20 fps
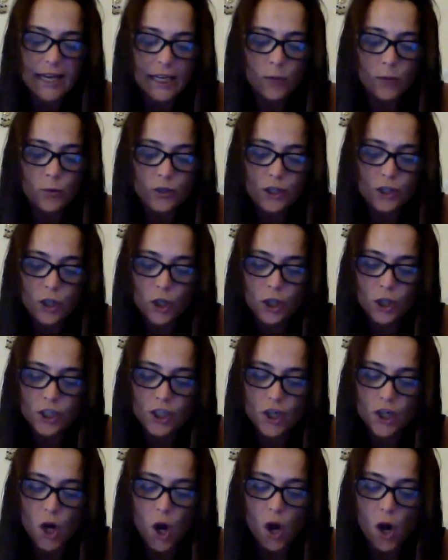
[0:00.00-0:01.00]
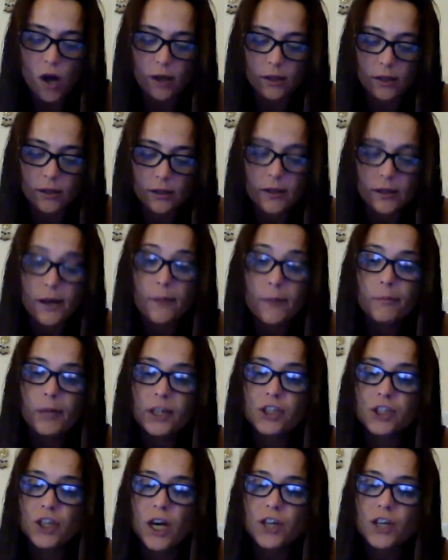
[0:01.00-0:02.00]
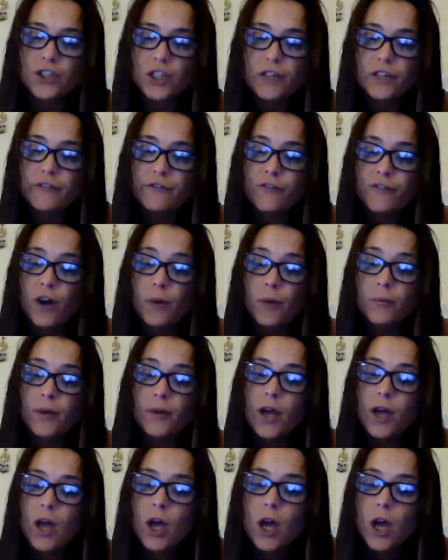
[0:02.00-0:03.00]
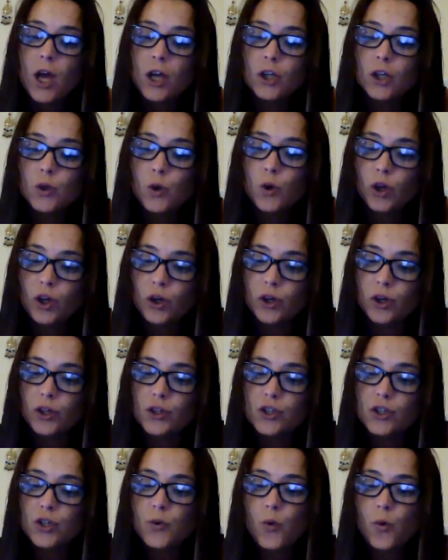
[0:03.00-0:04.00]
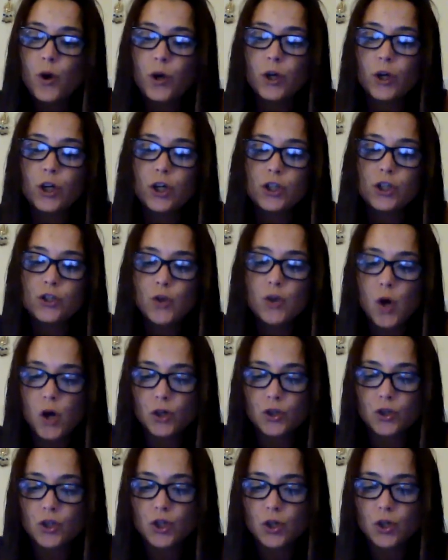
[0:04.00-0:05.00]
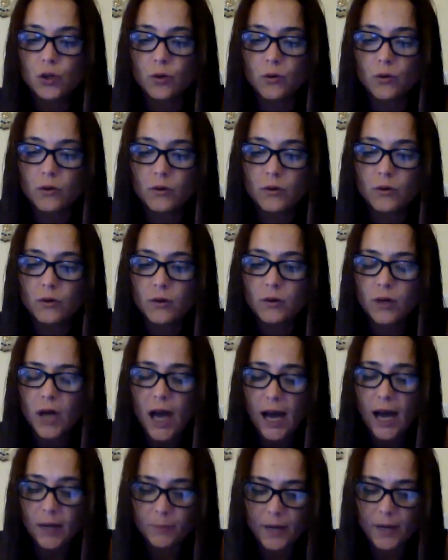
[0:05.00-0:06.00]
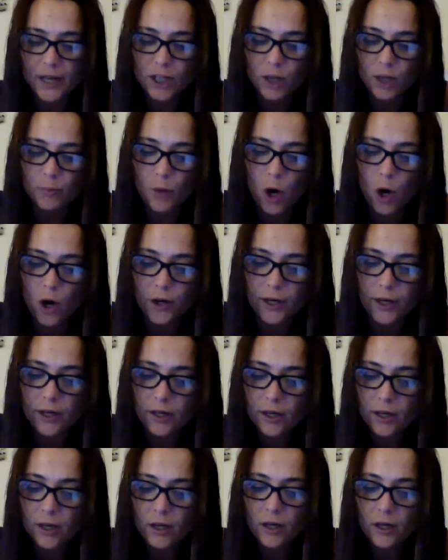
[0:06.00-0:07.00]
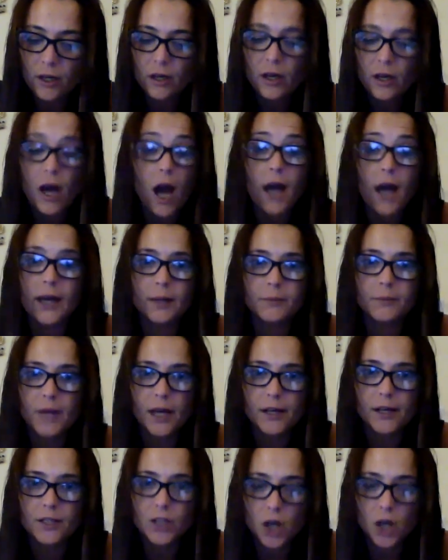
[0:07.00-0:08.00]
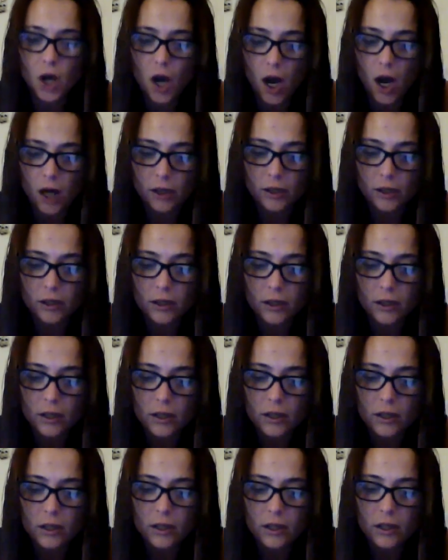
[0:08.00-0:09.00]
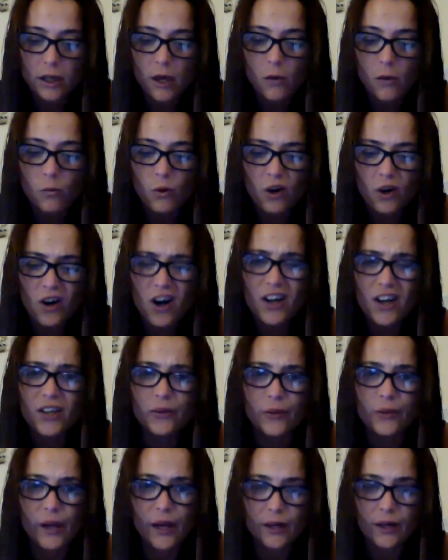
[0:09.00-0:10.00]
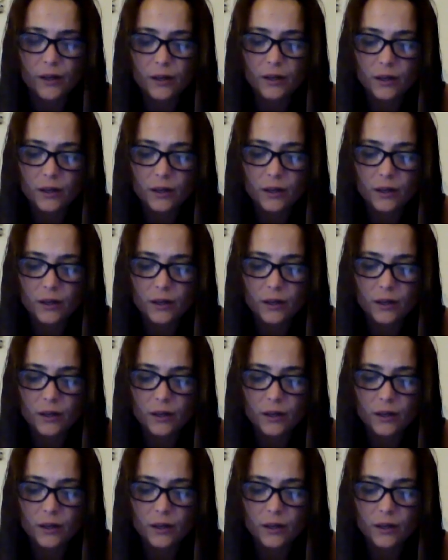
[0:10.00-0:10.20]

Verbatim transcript: He was a good dog, but judging from your looks, you are a good dog too. I beg your pardon? I am not a dog. What are you then?